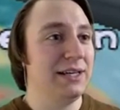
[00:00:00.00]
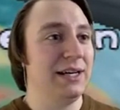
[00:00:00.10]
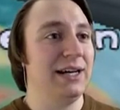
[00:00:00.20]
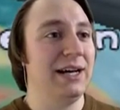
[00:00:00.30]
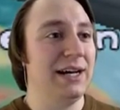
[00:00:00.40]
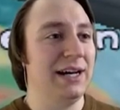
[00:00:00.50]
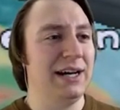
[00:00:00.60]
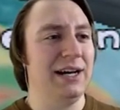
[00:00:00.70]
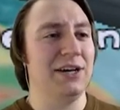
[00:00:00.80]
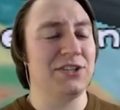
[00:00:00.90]

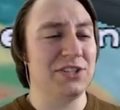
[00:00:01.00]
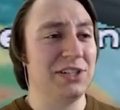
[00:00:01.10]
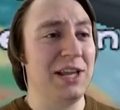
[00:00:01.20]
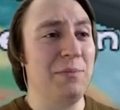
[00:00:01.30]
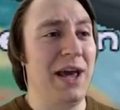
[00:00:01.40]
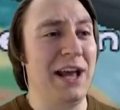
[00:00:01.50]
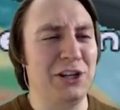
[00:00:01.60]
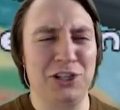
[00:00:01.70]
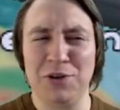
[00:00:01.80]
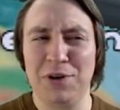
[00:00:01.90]
A slingback
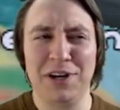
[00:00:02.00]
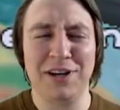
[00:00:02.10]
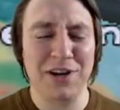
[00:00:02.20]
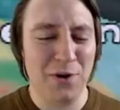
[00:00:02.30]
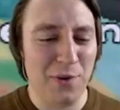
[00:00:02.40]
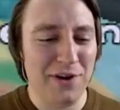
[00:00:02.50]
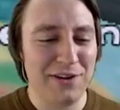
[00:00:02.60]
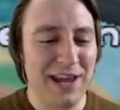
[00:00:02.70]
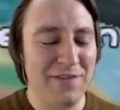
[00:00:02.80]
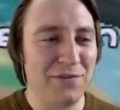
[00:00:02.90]
shooter. Weird
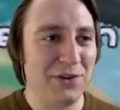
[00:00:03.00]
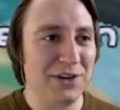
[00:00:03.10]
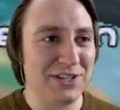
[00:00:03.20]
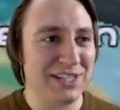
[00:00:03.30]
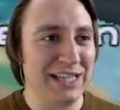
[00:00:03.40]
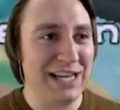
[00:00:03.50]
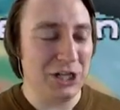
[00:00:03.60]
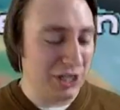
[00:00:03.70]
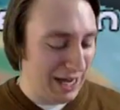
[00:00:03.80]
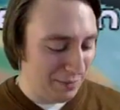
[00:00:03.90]
name for a
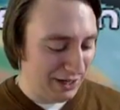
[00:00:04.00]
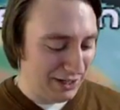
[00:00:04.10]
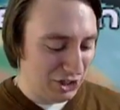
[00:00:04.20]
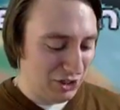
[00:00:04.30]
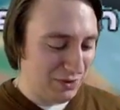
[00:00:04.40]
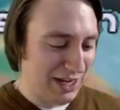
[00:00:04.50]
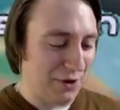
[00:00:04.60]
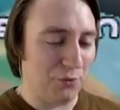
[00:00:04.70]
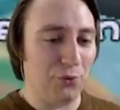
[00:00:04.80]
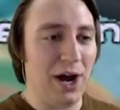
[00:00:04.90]
slingshot, but it shoots
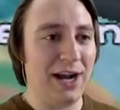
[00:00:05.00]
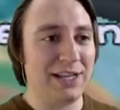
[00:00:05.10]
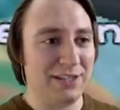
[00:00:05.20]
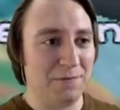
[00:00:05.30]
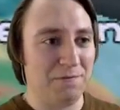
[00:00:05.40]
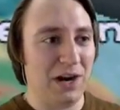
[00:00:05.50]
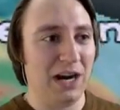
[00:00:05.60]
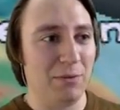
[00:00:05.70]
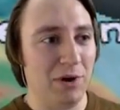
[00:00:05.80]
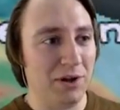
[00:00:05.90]
out rockets and
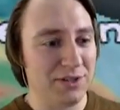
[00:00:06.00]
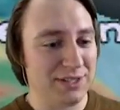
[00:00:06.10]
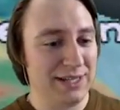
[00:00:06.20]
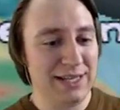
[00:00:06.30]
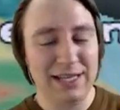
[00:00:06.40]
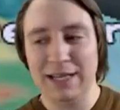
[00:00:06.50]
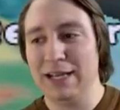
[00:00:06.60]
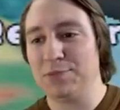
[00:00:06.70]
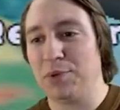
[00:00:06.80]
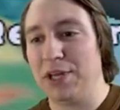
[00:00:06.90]
fireballs.
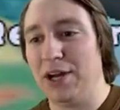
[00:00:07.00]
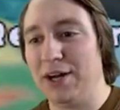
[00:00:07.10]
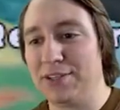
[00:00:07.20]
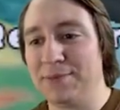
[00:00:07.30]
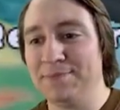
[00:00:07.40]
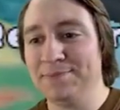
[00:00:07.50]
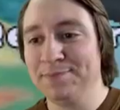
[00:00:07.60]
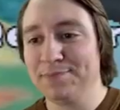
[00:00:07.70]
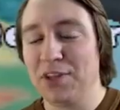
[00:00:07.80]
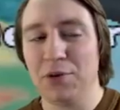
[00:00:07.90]
That's pretty awesome.
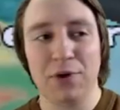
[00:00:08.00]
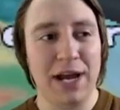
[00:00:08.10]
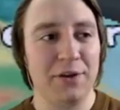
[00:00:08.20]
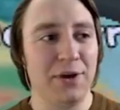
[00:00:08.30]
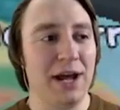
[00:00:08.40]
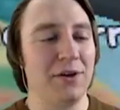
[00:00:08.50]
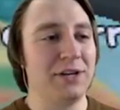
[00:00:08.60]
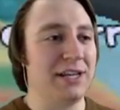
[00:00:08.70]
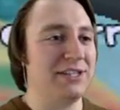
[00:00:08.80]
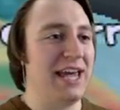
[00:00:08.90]
You ride around
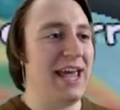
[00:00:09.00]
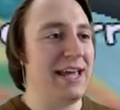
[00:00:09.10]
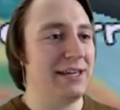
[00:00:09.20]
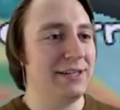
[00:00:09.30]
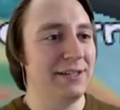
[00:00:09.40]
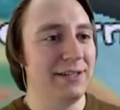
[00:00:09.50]
in a tank.